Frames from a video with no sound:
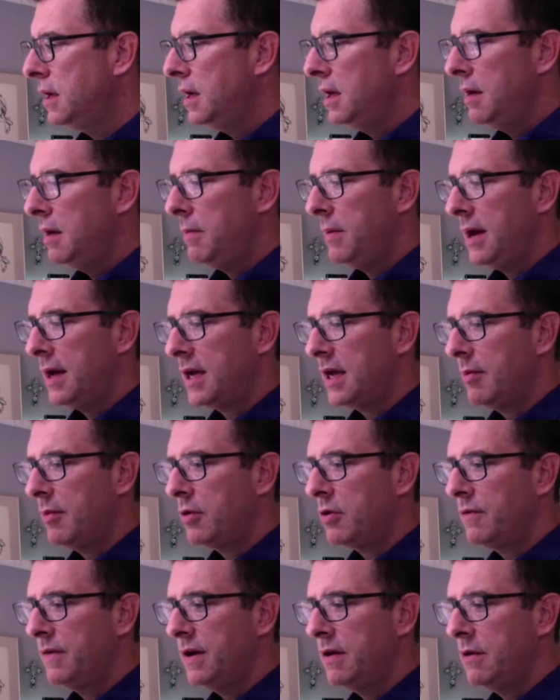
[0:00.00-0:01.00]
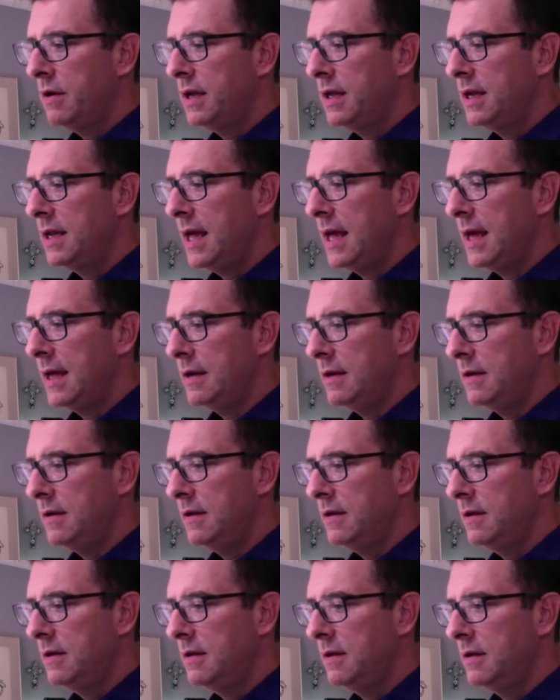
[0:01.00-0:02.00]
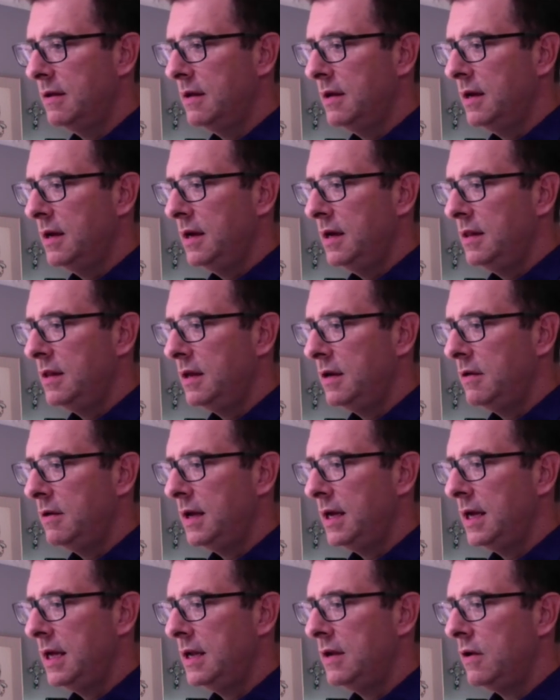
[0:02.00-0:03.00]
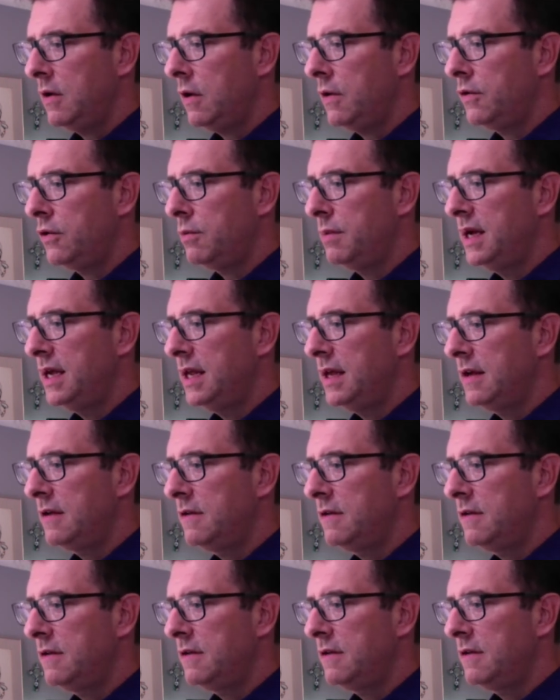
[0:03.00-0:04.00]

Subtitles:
by coming over here and hit end. Then you end all your meetings